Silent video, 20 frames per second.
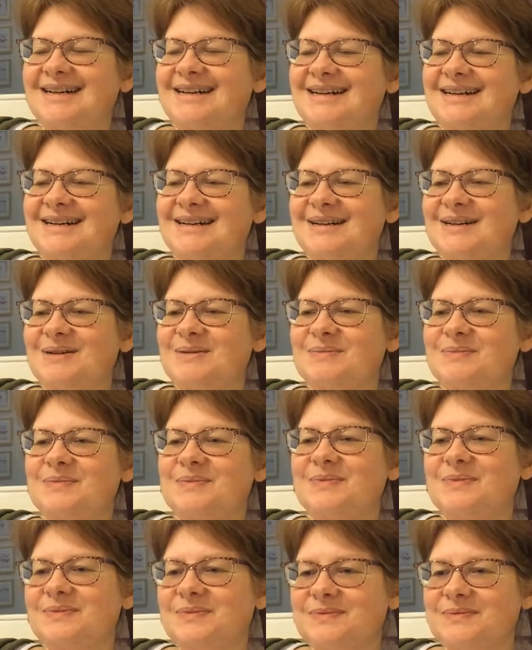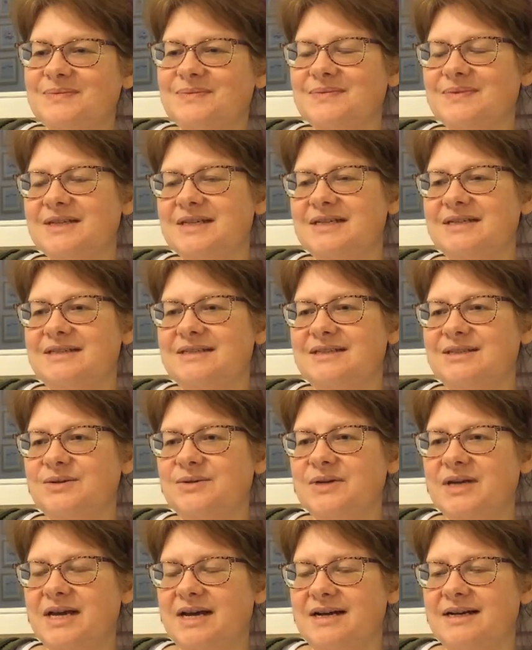Um, so
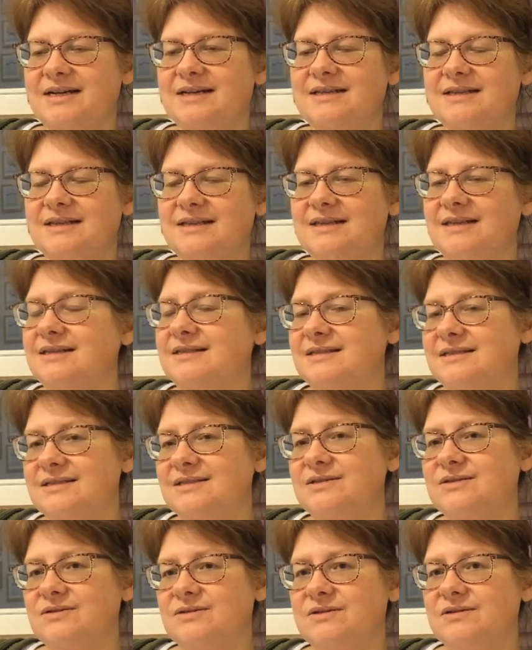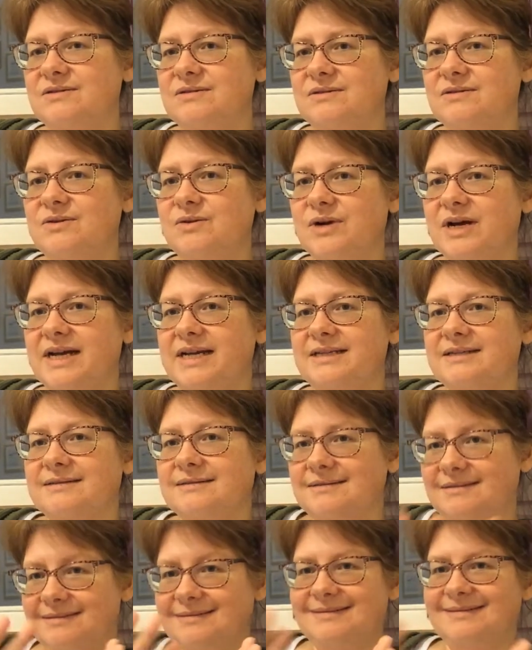yeah, it's great.
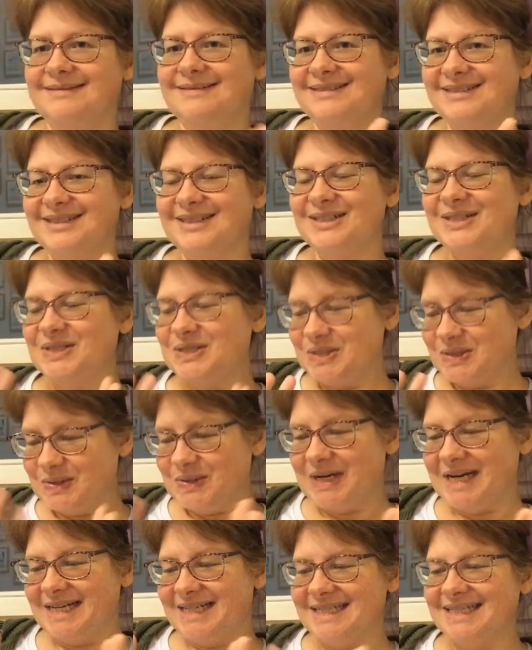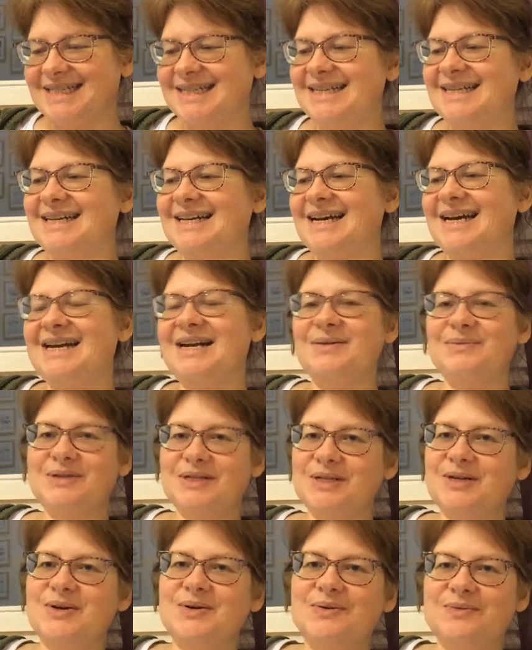Great. And I
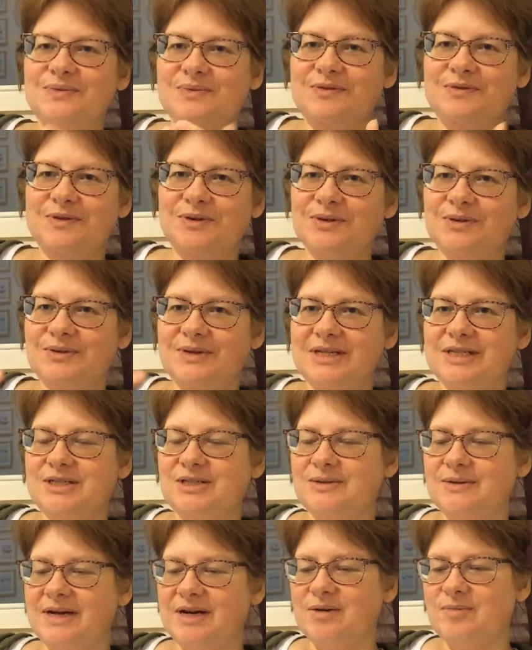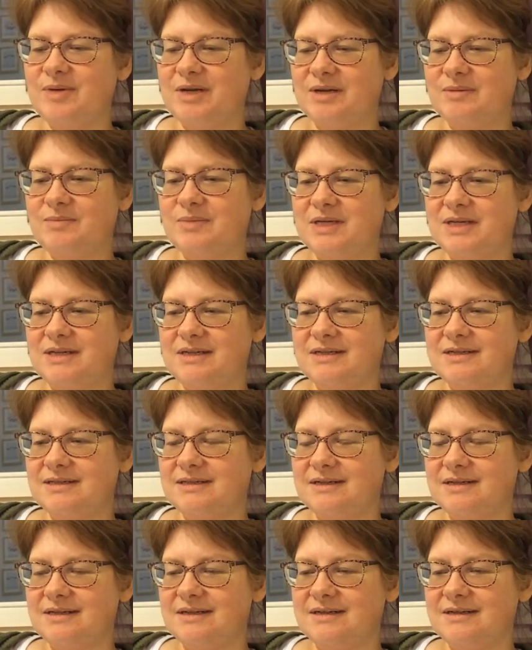will go further into
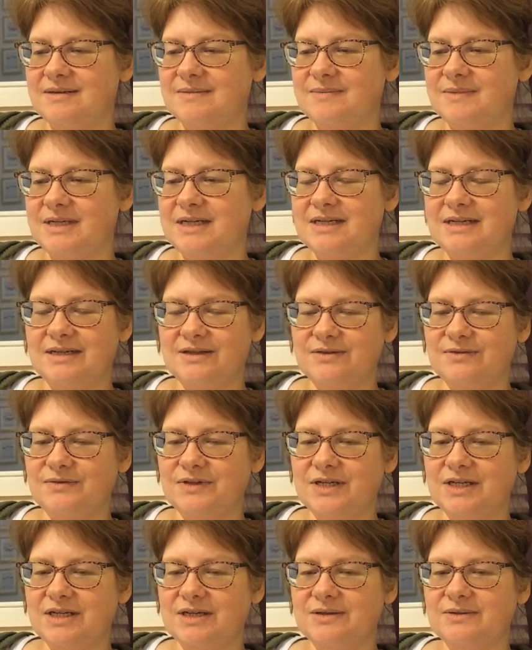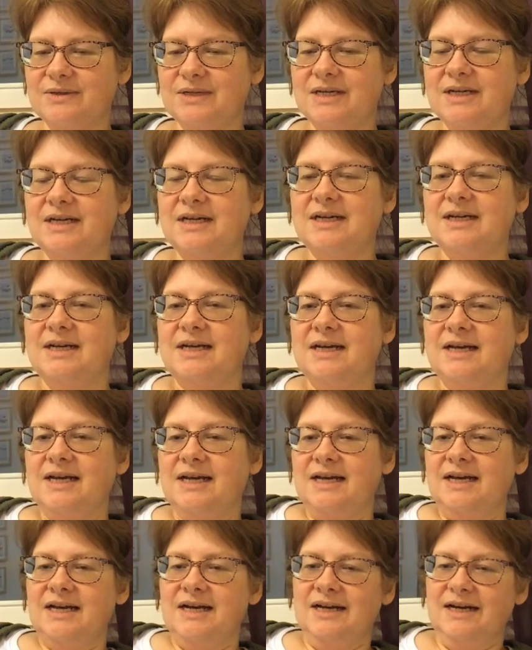Airbnbs in another video.
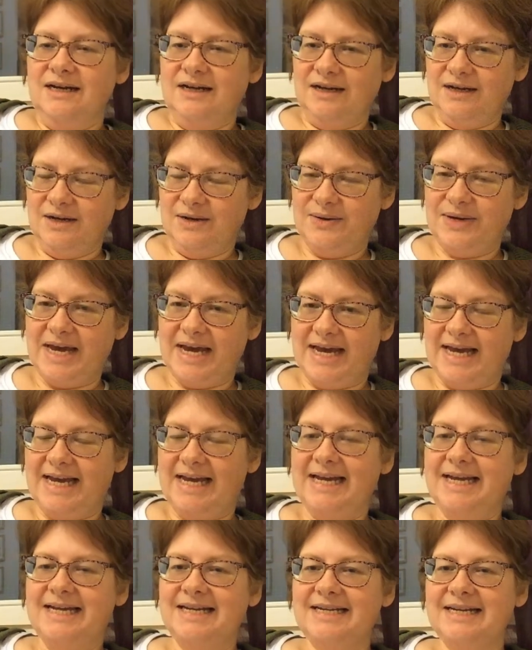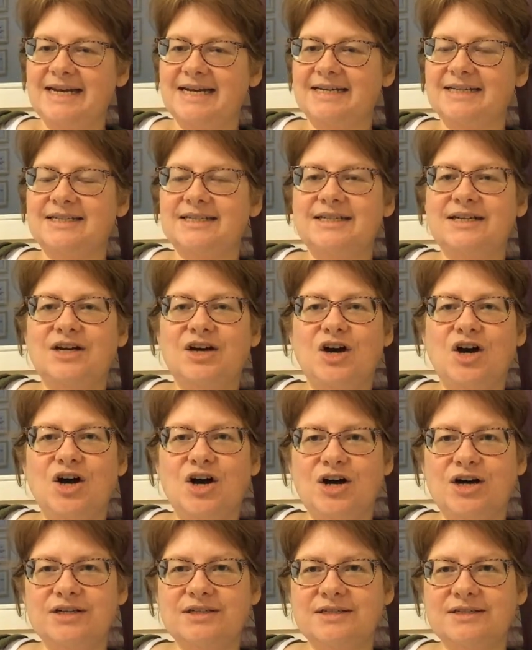Okay, next,
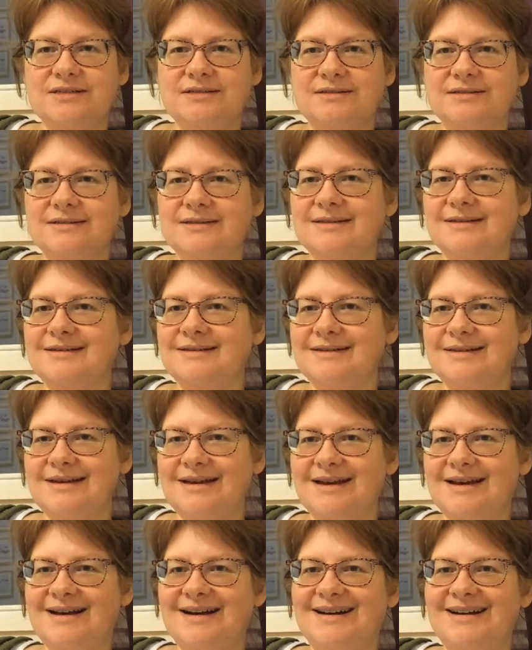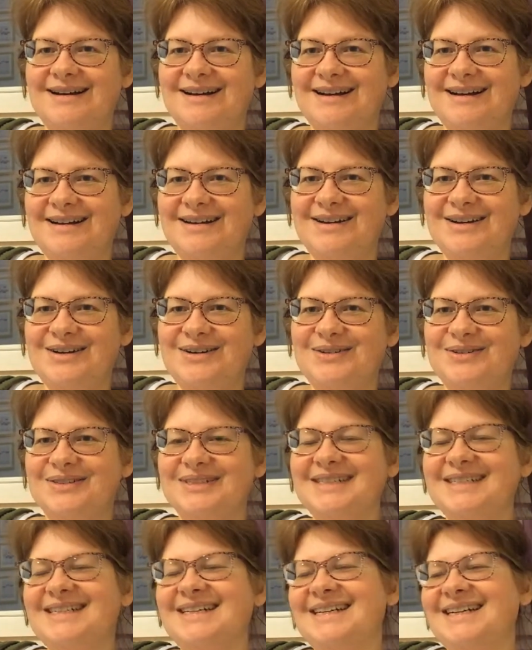hostels. Yeah, I know.